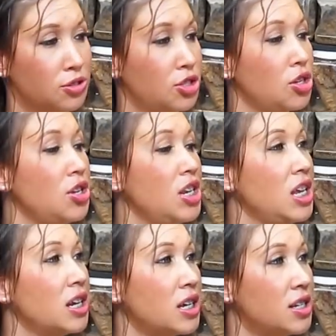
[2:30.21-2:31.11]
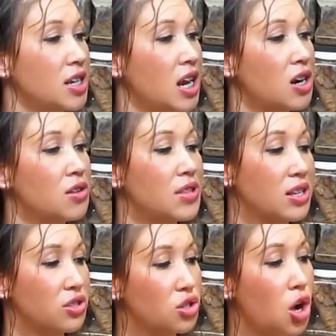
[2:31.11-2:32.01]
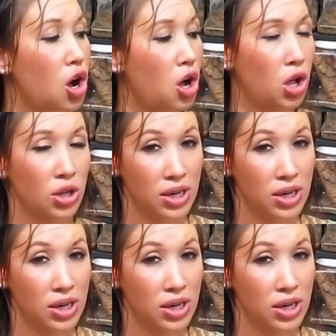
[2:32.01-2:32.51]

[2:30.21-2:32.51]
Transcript: so you need a container that's tall,